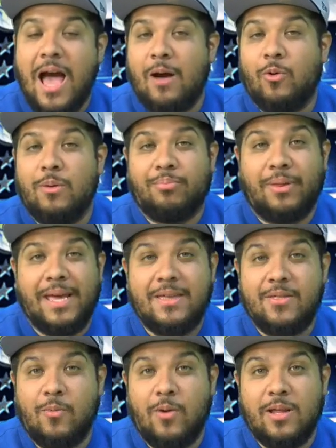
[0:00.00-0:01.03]
I wouldn't play
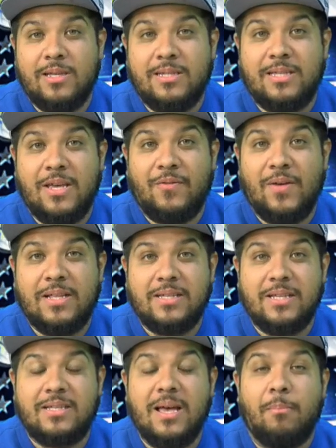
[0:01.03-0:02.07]
either one of these
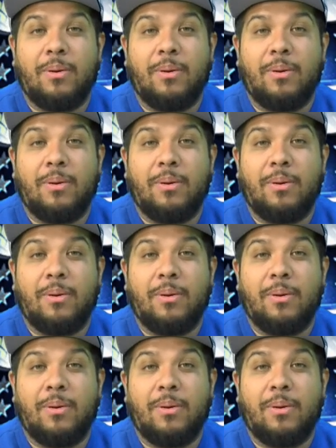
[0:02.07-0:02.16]
defenses,